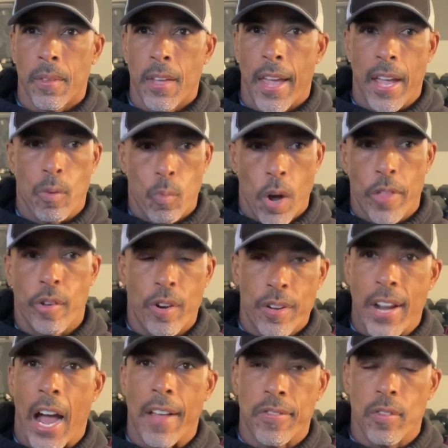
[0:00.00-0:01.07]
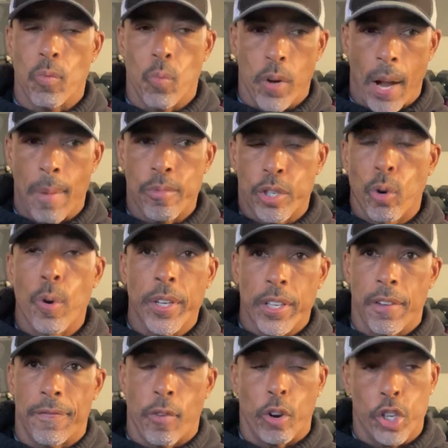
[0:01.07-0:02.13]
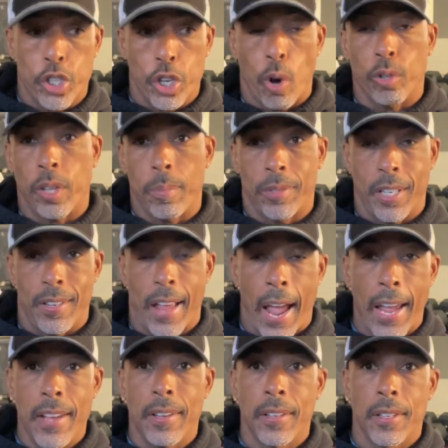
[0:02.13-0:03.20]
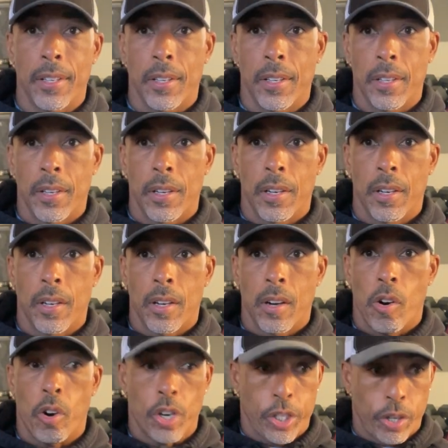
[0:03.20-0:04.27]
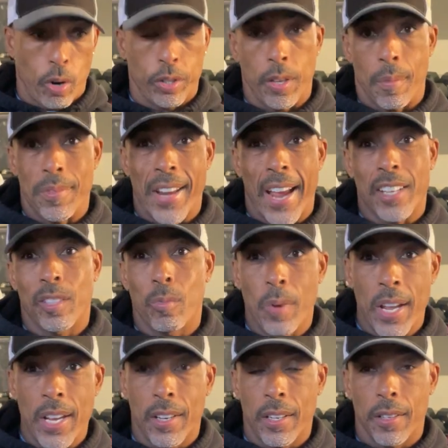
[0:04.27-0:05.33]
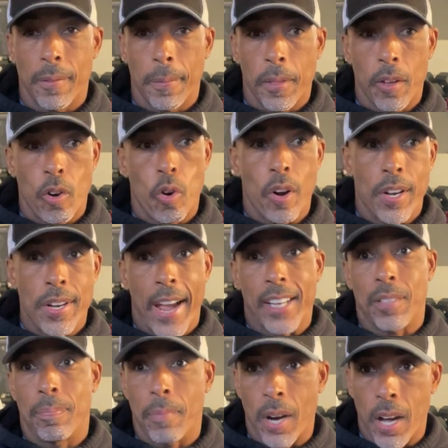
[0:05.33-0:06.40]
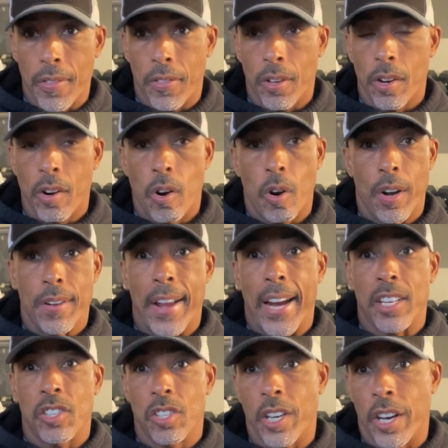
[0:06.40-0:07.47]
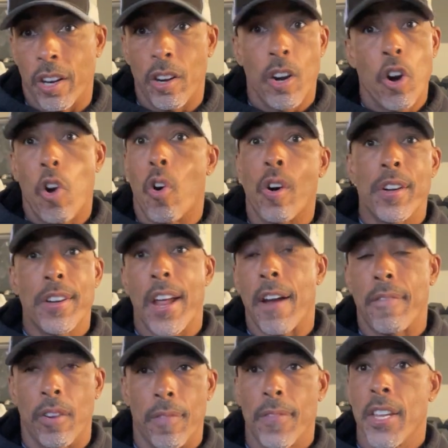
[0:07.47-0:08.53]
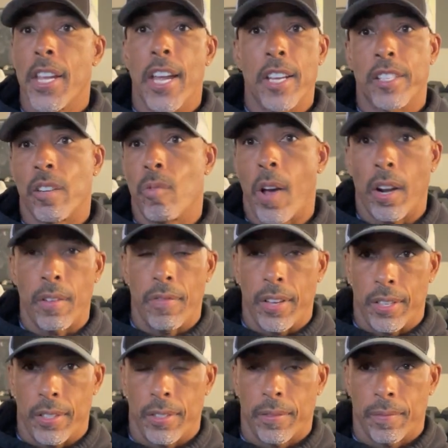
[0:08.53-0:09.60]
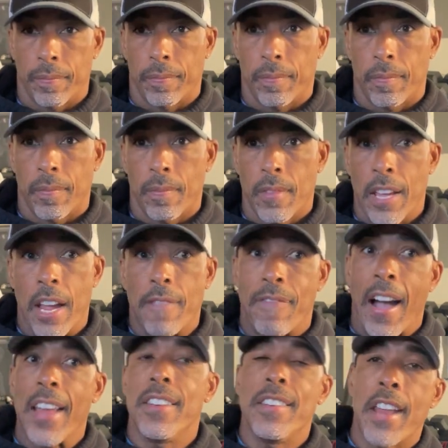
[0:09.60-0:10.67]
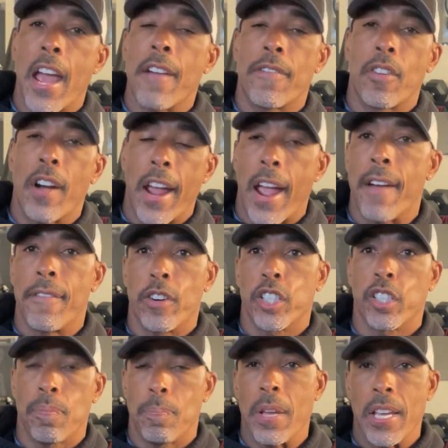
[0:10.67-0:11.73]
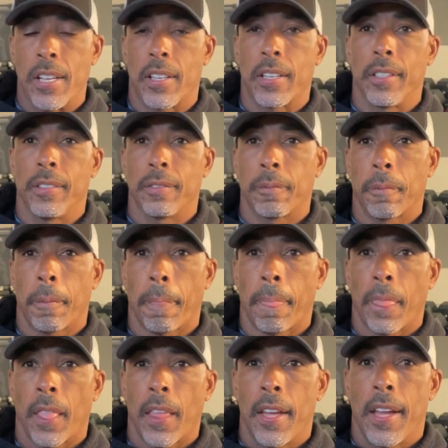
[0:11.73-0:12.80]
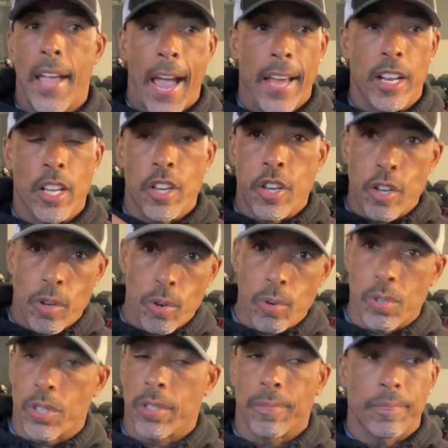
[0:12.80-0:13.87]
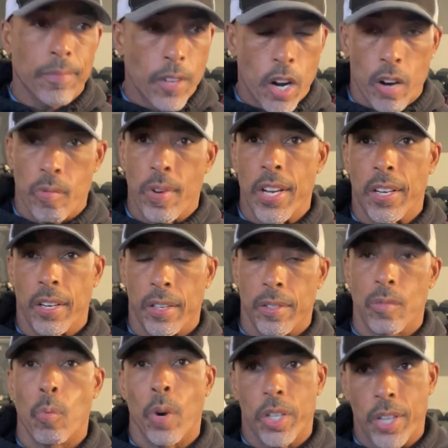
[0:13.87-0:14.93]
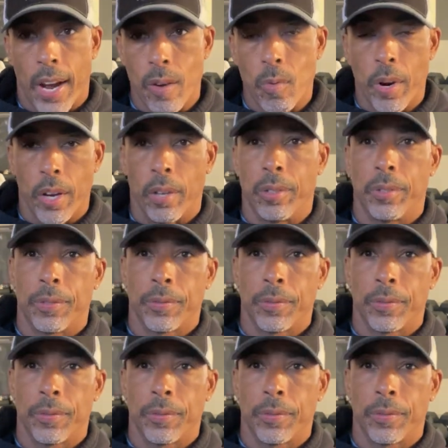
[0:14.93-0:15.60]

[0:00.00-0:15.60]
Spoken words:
And whether or not what I'm doing it for shows up today or shows up next week or next month or next year or never is irrelevant. If I never ever speak at a huge arena, which I will